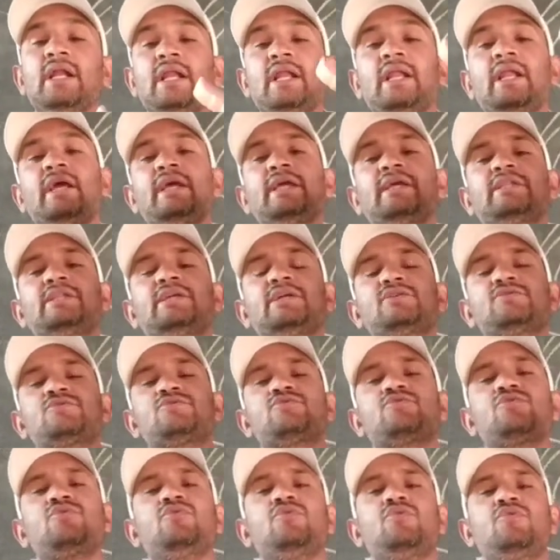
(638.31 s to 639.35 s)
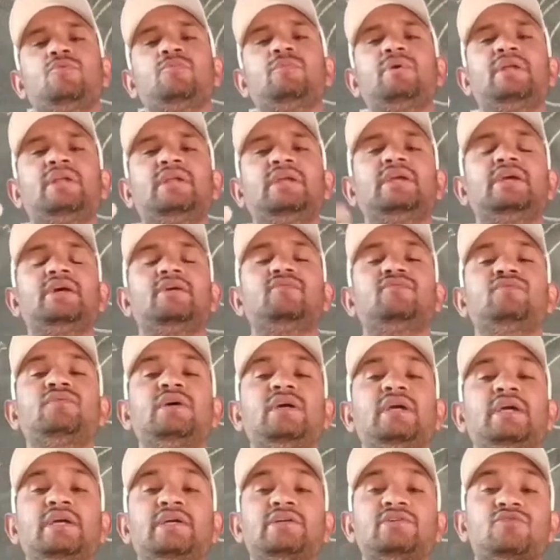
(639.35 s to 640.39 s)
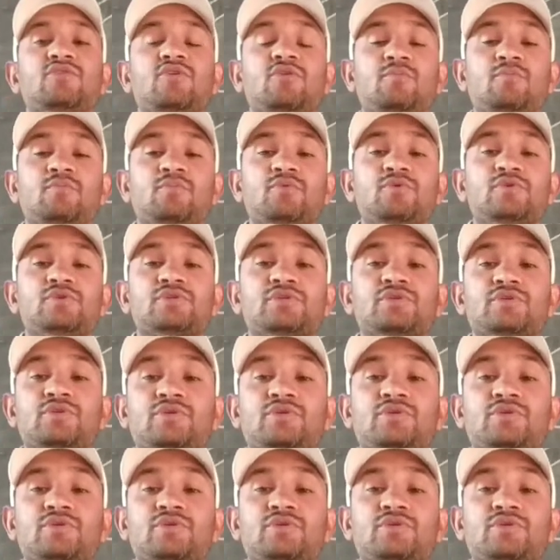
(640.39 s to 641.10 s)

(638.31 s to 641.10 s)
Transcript: Like that, so many of the examples